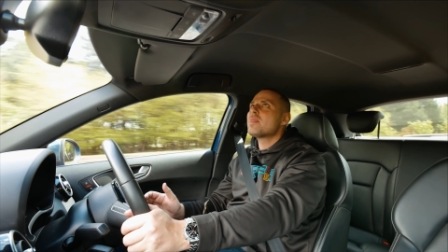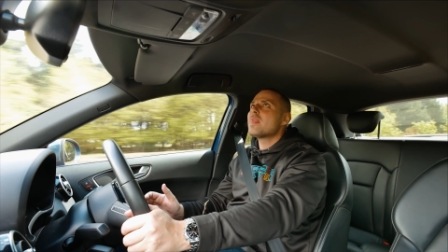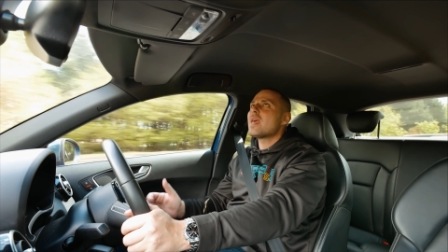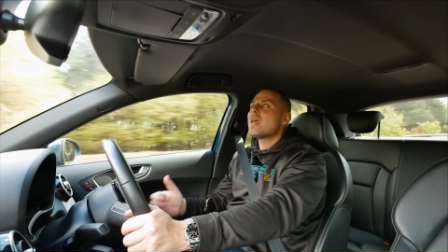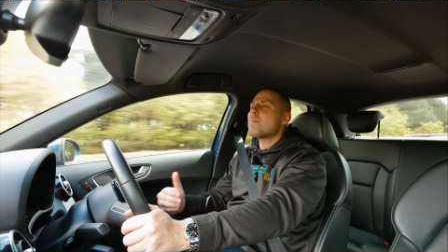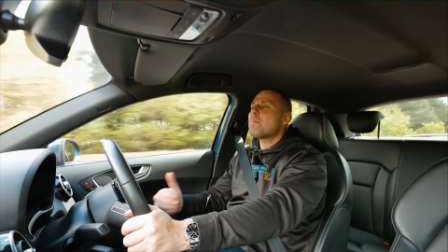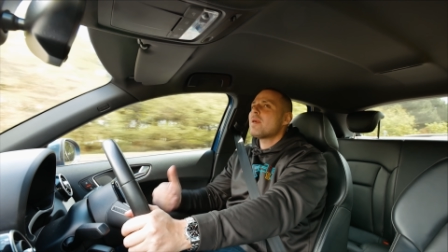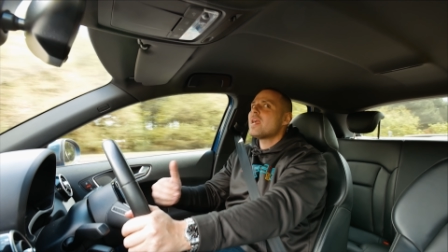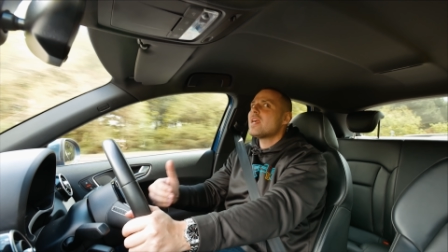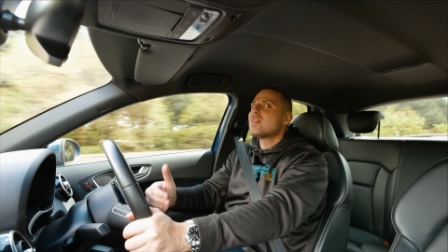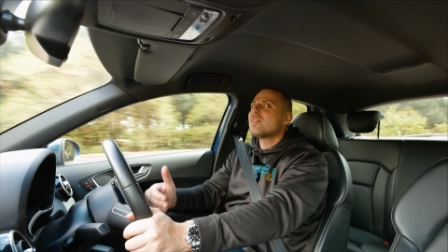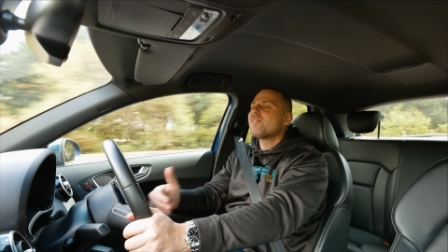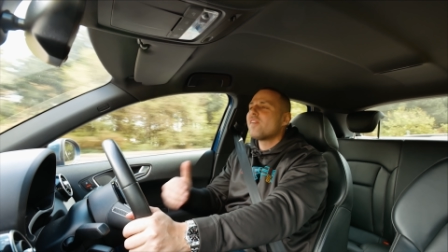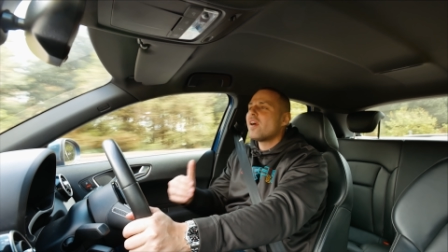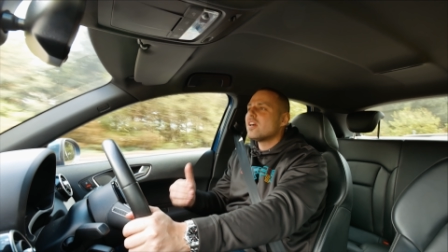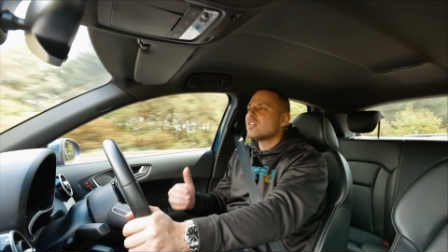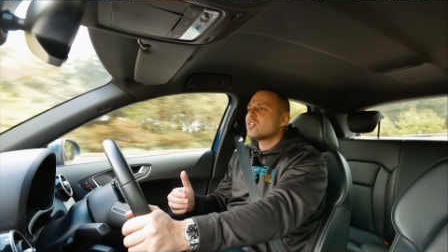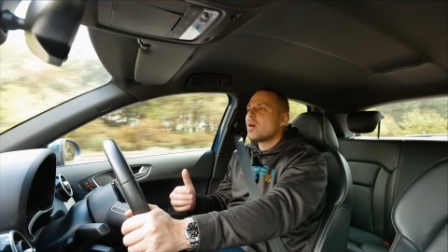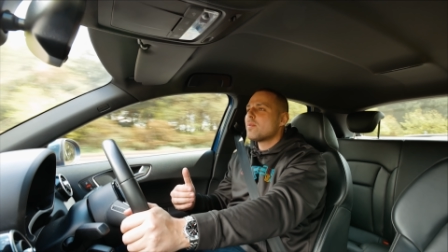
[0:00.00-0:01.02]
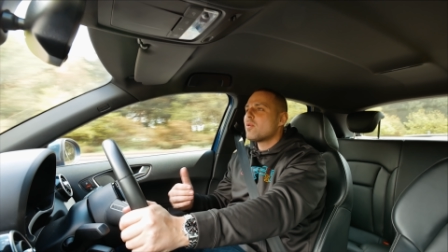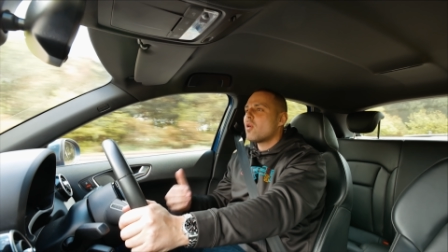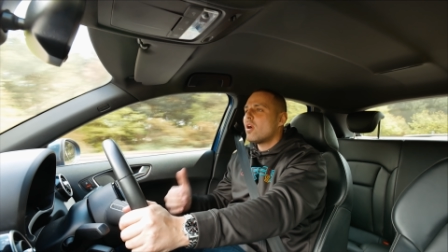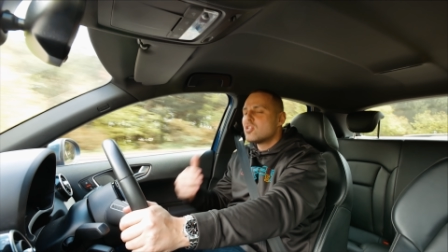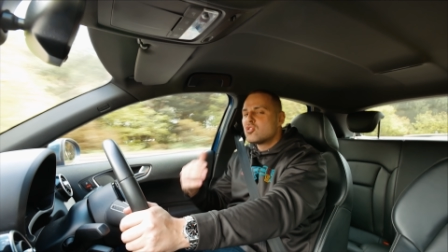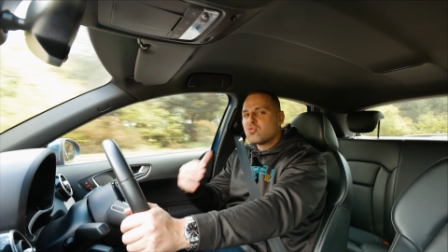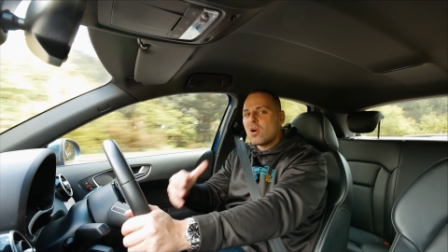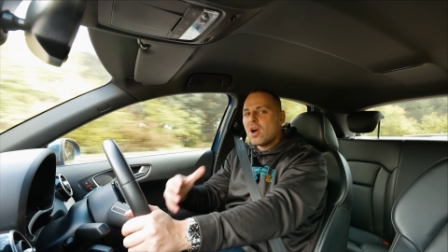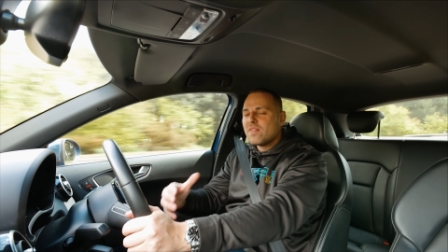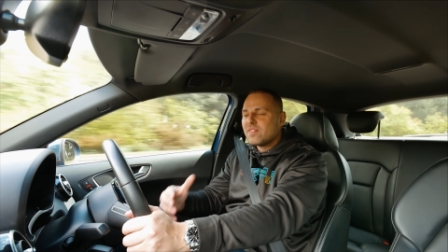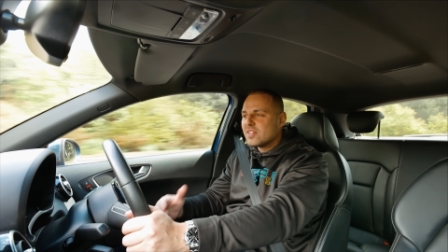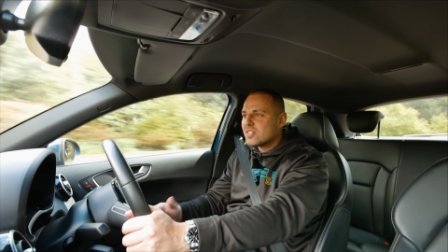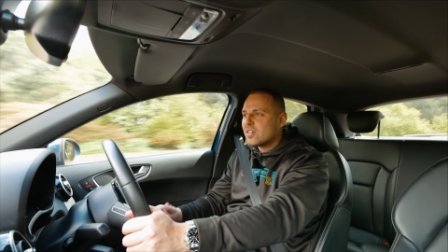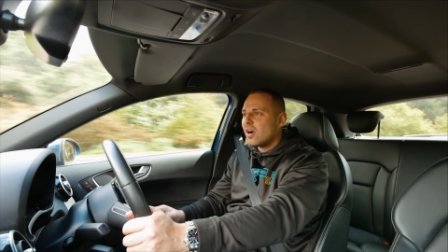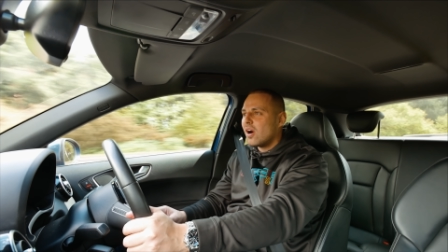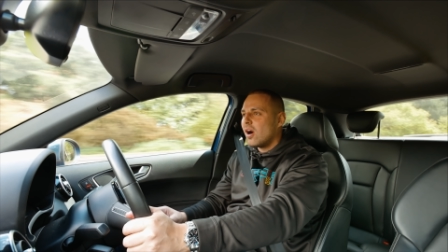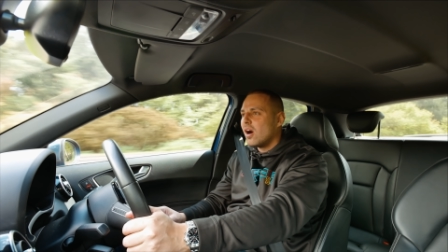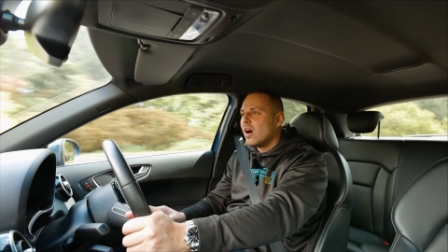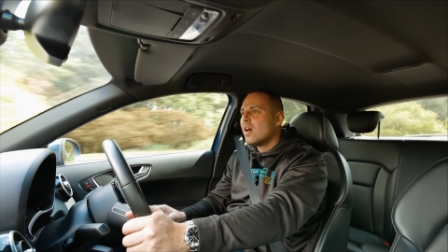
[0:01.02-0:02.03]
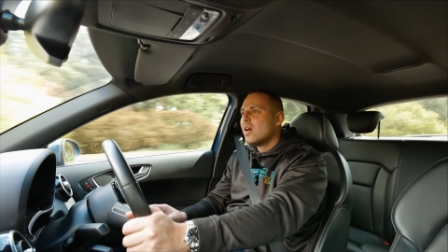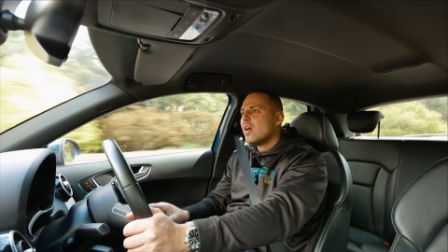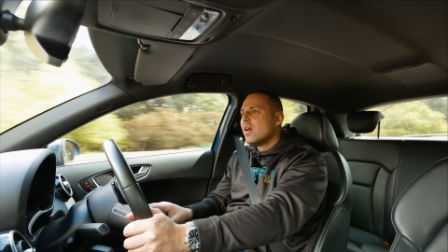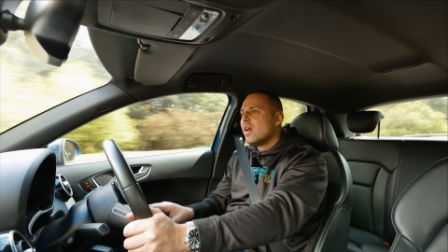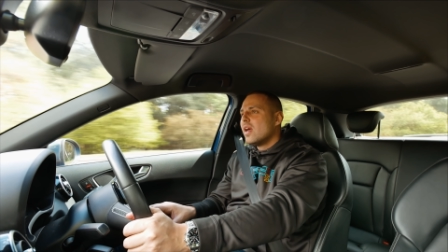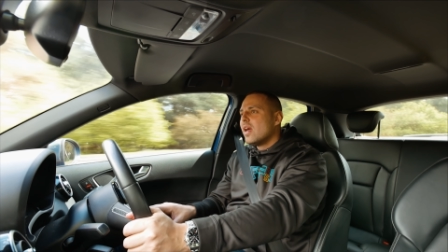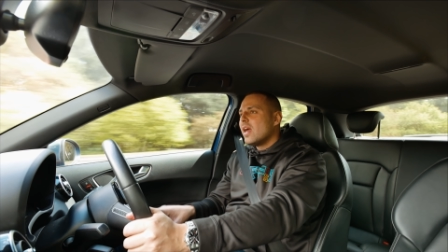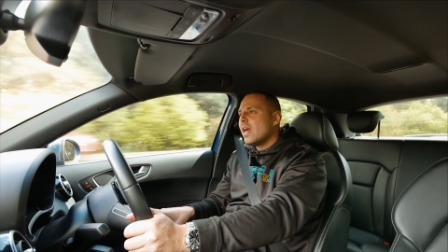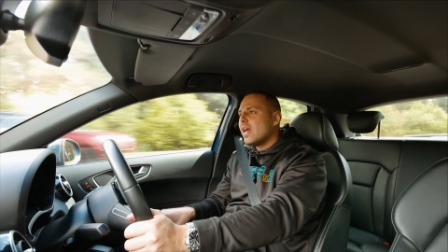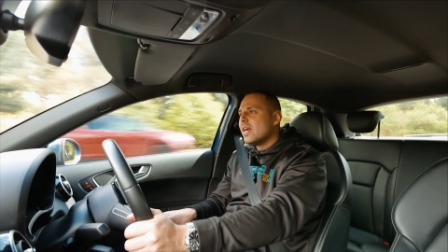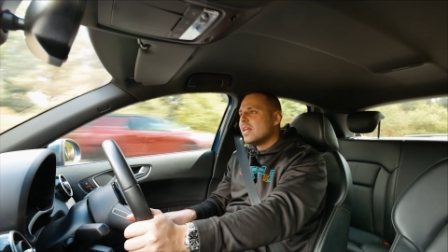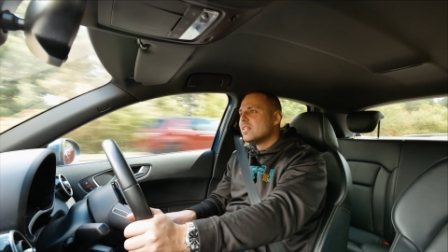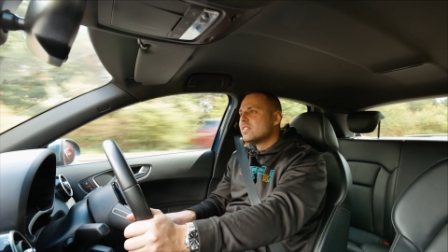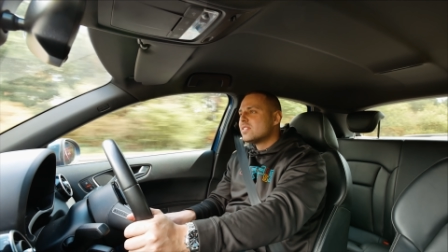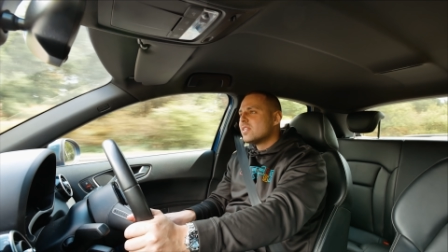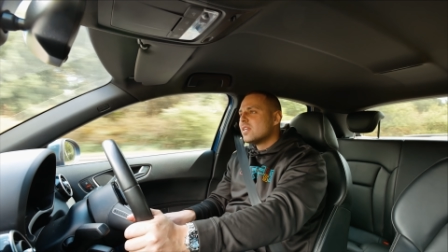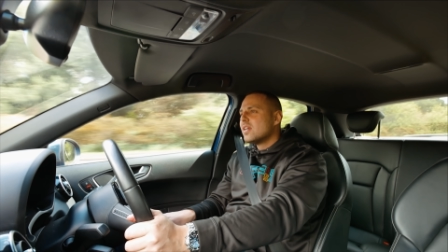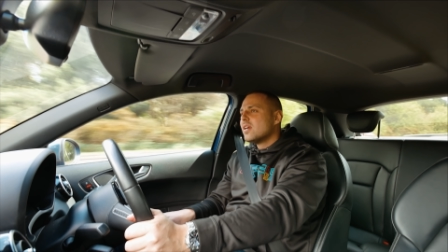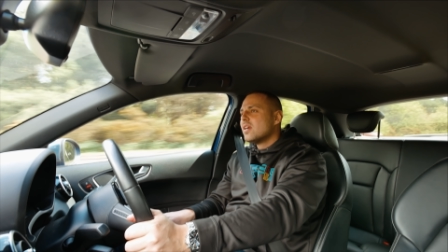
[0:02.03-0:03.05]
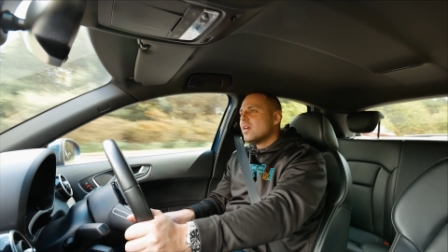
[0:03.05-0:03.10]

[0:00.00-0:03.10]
it being the first time that I drive this car, is